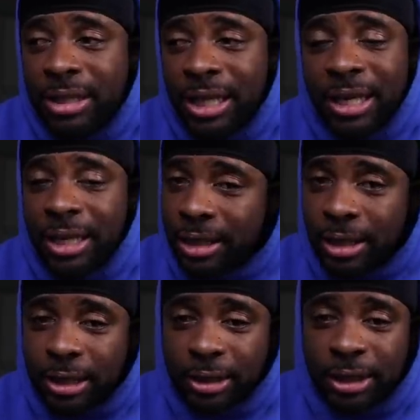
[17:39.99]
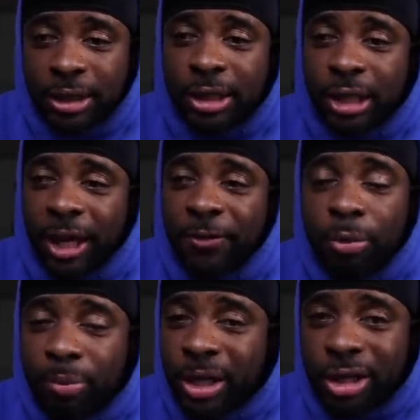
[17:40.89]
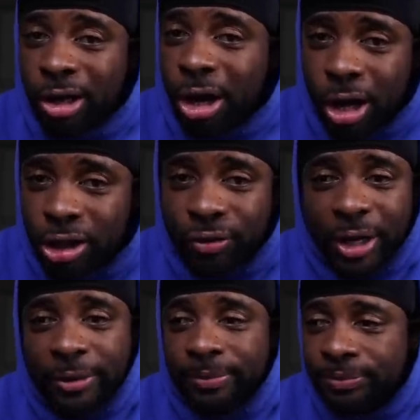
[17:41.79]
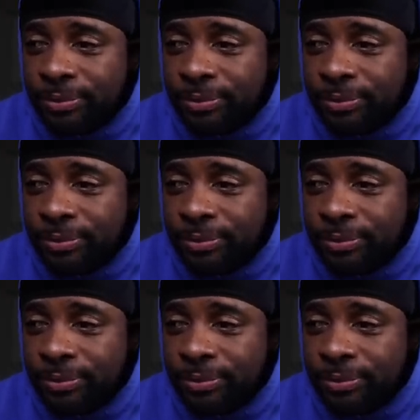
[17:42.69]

than he does if you play your cards right.